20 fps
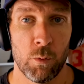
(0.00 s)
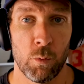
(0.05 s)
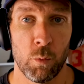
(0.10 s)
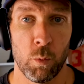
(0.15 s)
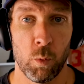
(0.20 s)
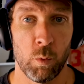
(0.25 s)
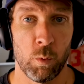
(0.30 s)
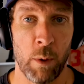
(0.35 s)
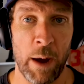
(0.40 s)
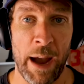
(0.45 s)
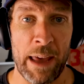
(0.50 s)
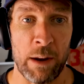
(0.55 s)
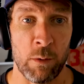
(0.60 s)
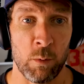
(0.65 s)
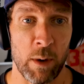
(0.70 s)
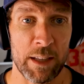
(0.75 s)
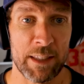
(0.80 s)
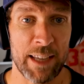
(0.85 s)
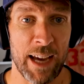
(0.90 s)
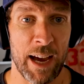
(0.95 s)
When?
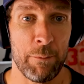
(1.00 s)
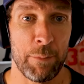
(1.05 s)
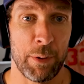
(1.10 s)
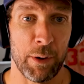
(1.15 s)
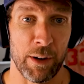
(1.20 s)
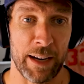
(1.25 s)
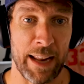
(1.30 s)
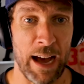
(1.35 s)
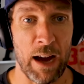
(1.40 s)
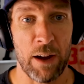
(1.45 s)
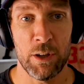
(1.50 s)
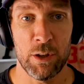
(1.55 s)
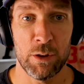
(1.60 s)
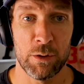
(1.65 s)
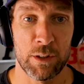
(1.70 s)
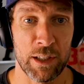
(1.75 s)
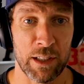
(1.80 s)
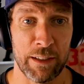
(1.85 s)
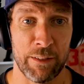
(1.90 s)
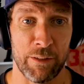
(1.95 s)
What time period? How do you
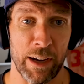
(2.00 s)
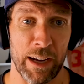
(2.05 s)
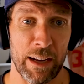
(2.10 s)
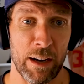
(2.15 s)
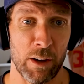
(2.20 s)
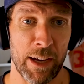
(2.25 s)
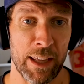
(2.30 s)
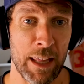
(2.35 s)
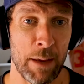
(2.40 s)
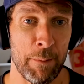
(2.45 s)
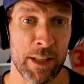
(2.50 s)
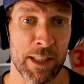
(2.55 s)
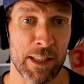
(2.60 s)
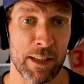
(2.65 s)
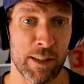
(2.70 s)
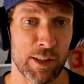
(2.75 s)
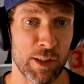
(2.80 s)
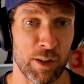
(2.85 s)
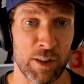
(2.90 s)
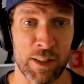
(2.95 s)
deliver it? Okay, that means
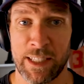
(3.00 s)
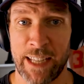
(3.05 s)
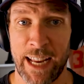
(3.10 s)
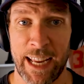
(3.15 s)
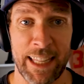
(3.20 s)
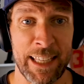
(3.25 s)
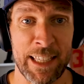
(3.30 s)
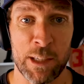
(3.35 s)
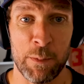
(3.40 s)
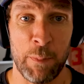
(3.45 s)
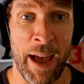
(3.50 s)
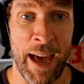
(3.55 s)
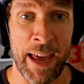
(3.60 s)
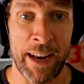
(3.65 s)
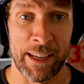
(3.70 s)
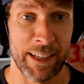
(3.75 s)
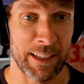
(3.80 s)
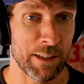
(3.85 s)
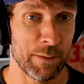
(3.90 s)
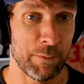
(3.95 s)
a certain daily
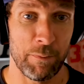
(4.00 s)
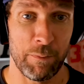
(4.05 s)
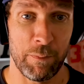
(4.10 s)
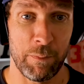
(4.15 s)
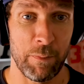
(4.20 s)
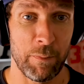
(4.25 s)
spend gets